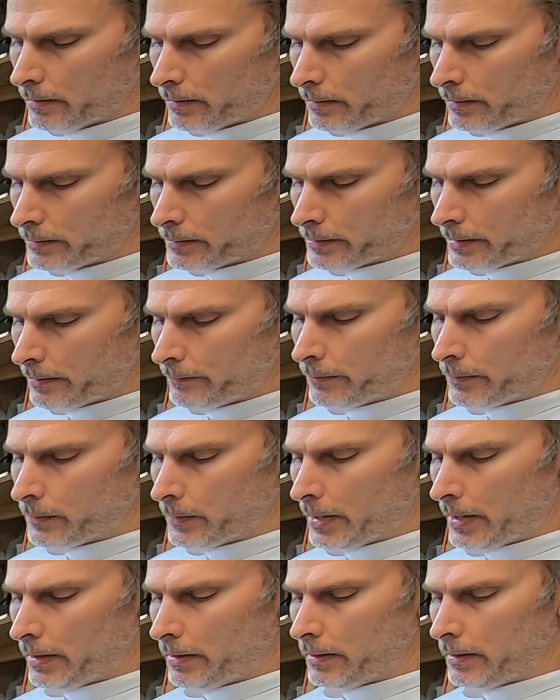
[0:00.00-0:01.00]
aside from
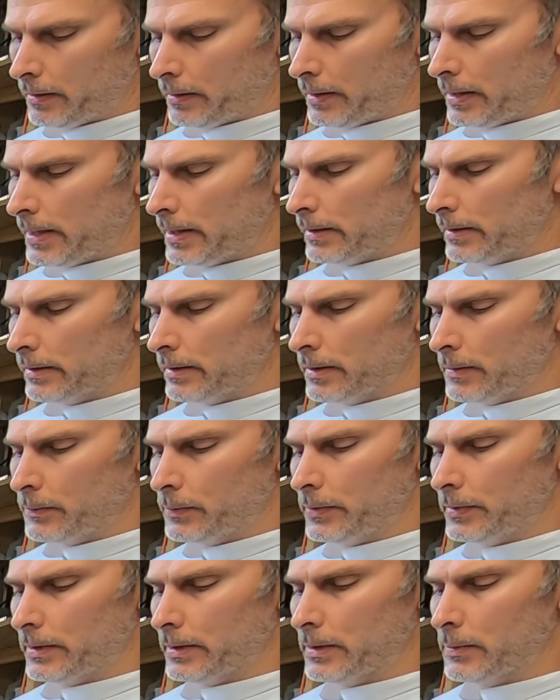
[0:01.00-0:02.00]
that, it heated up
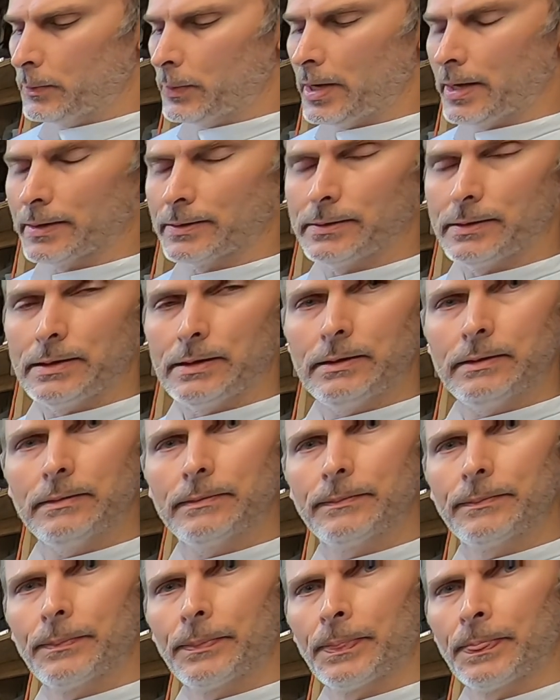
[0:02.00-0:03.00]
the epoxy,
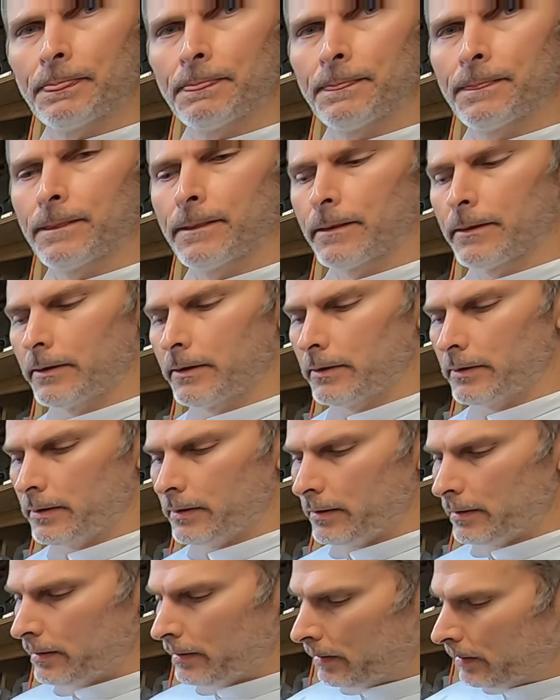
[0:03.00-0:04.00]

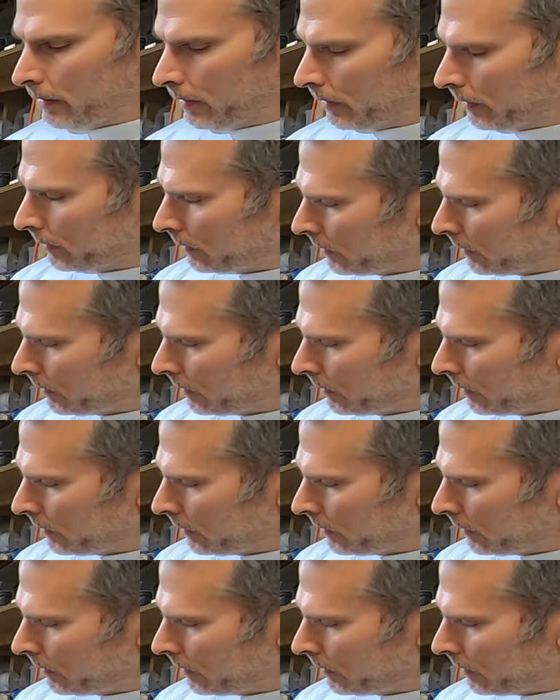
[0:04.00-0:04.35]
and